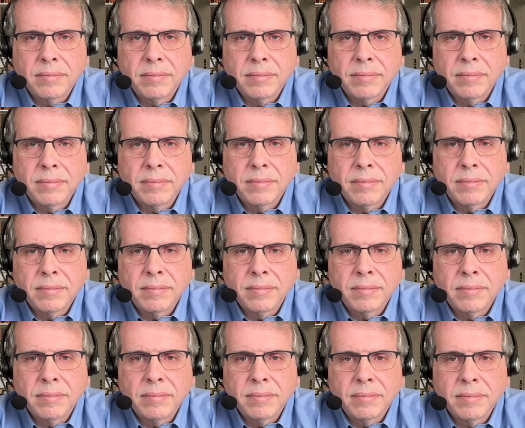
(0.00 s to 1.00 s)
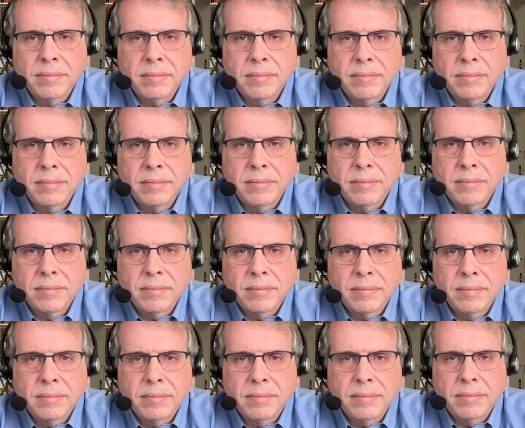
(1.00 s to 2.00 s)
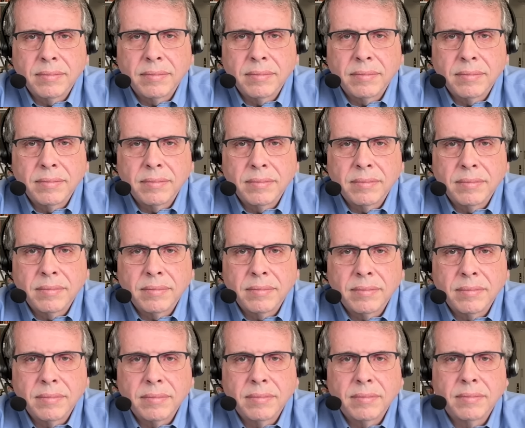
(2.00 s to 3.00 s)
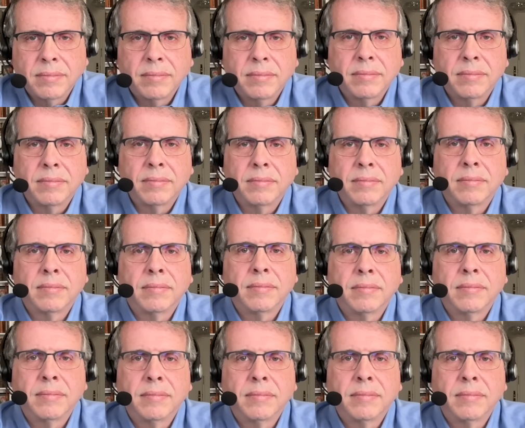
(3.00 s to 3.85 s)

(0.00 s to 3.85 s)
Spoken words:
(silent)